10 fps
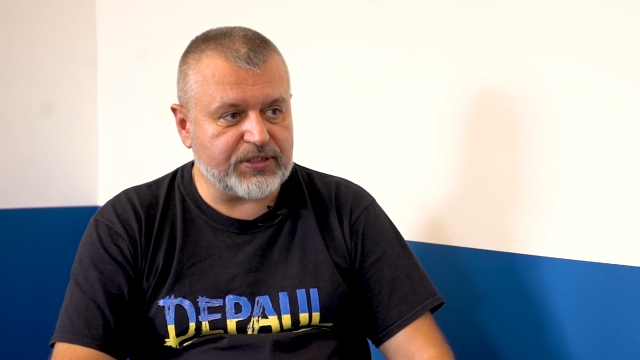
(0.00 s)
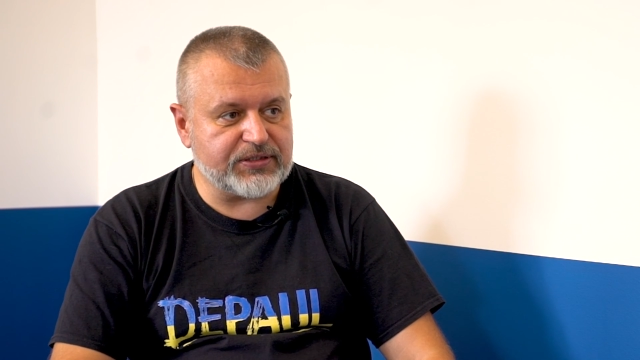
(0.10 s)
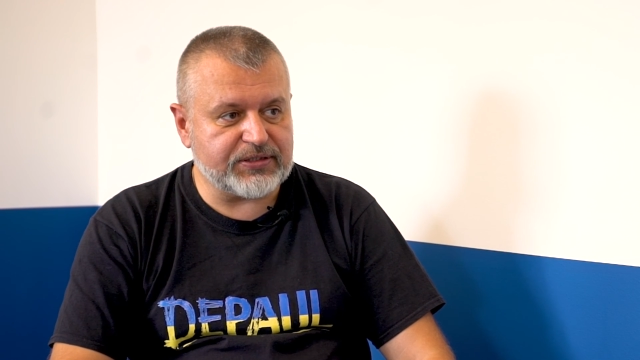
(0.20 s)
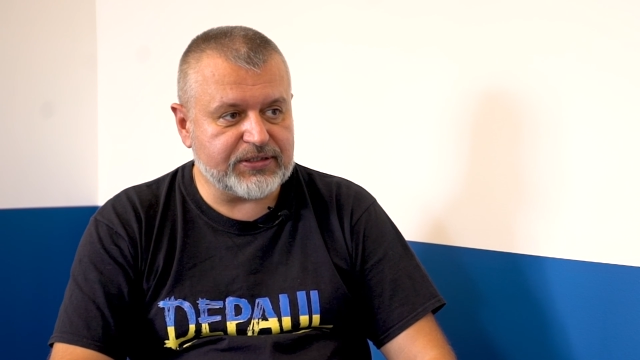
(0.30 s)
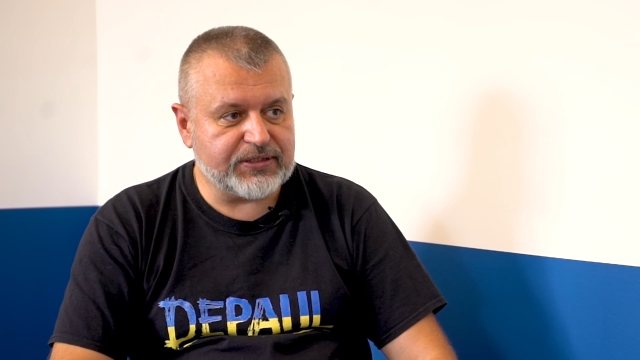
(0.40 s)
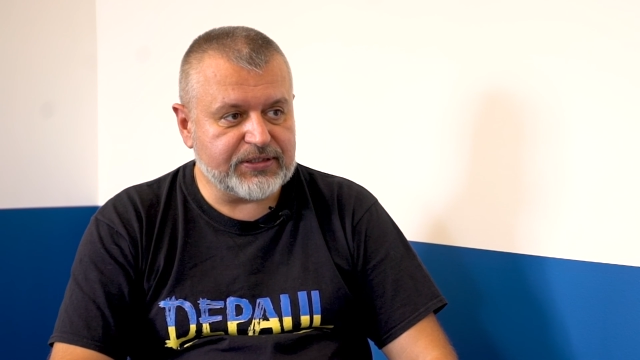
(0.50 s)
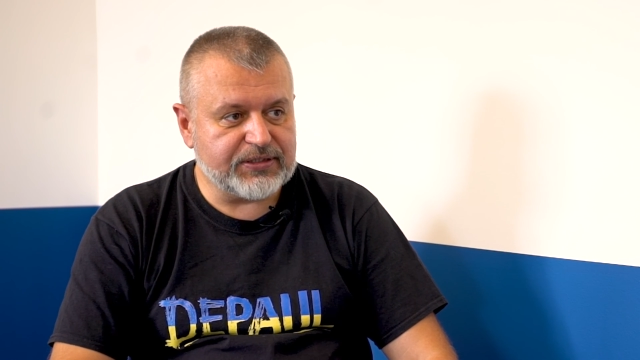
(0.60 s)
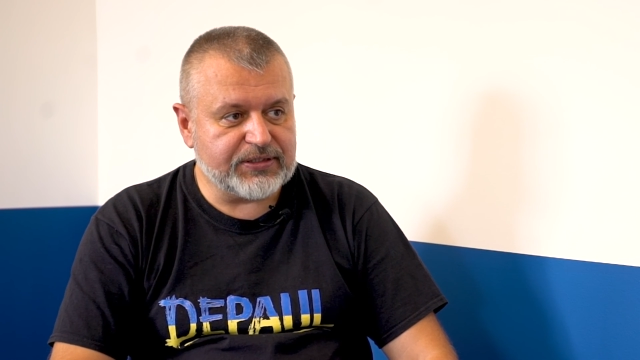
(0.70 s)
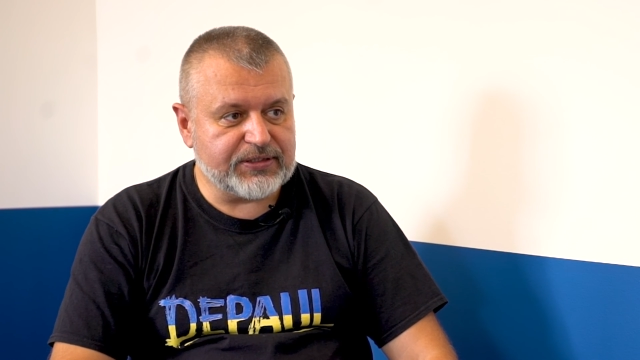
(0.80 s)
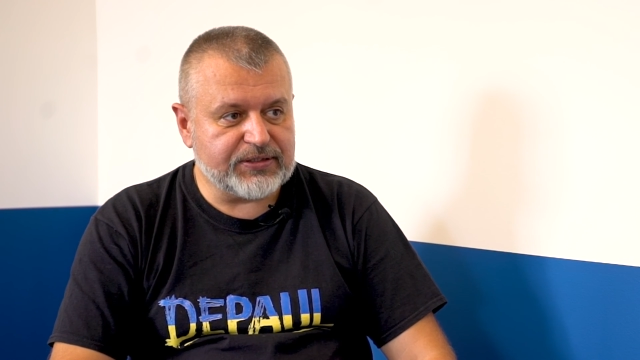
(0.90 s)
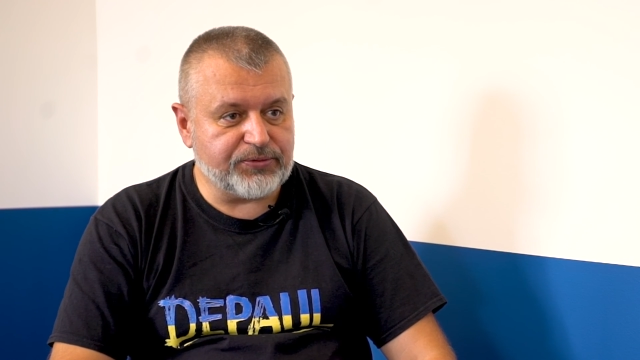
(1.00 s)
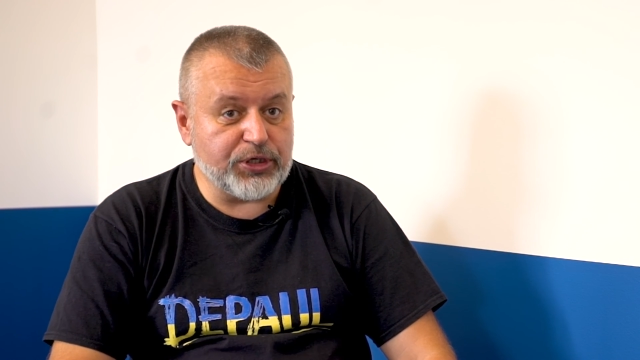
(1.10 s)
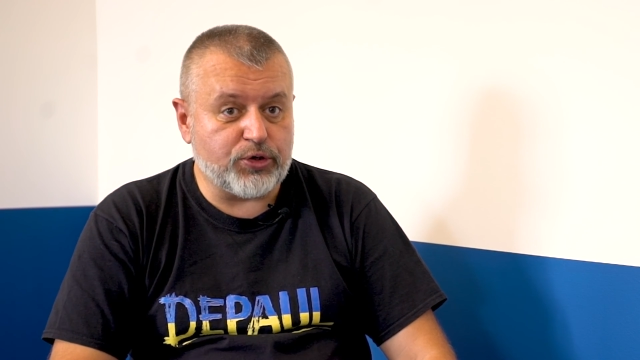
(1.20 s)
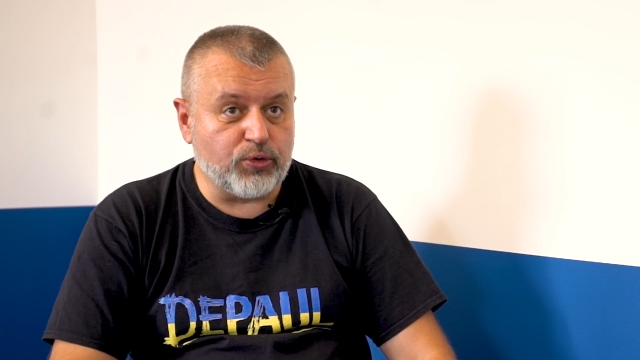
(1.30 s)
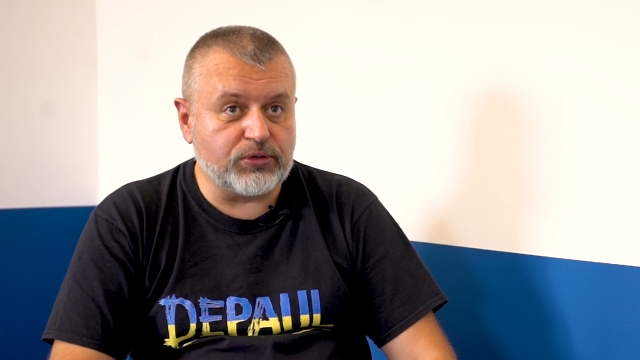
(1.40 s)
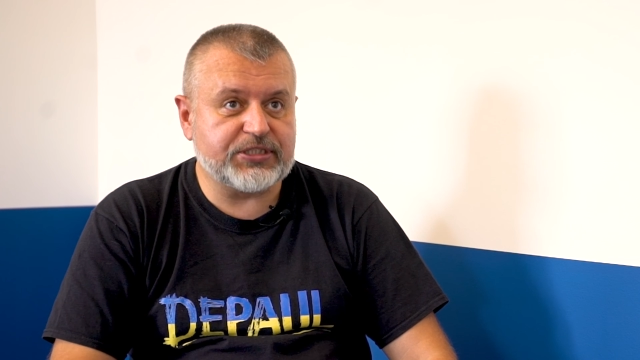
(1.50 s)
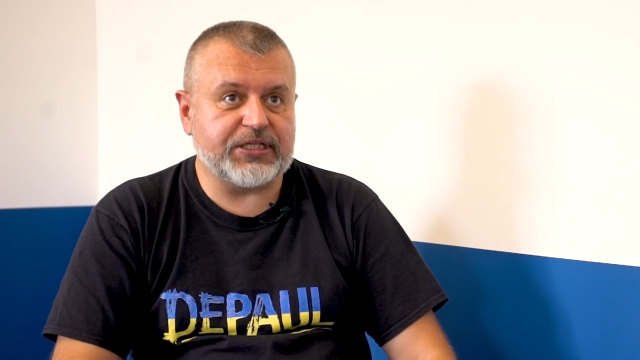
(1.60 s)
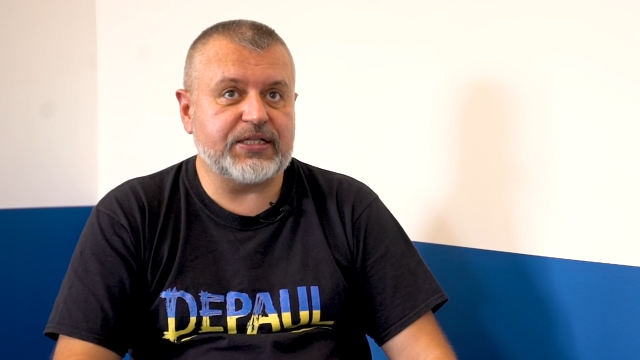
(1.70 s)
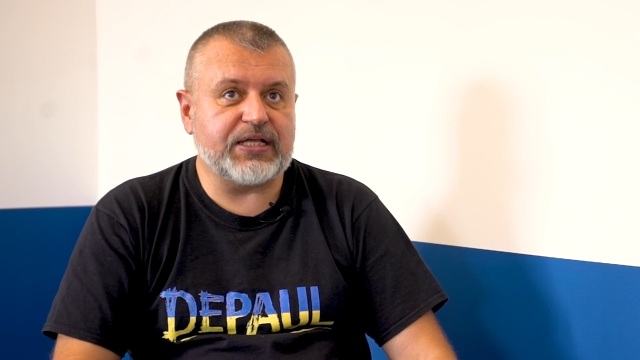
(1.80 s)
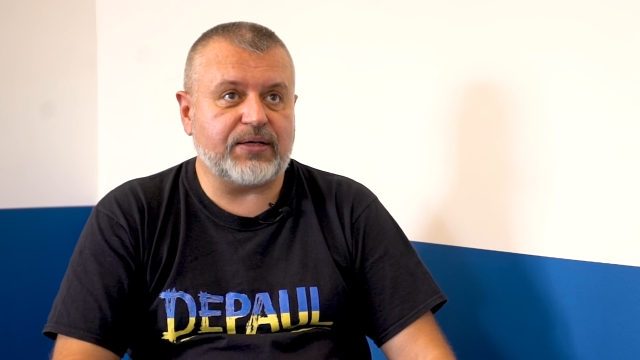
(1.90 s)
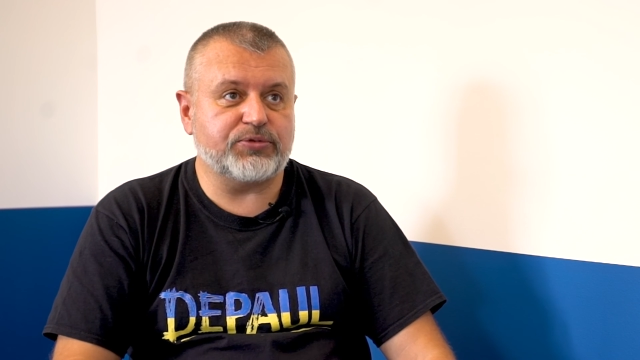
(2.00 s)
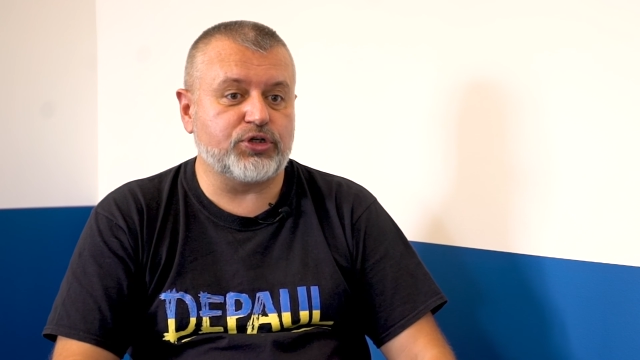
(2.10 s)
that we could stand up.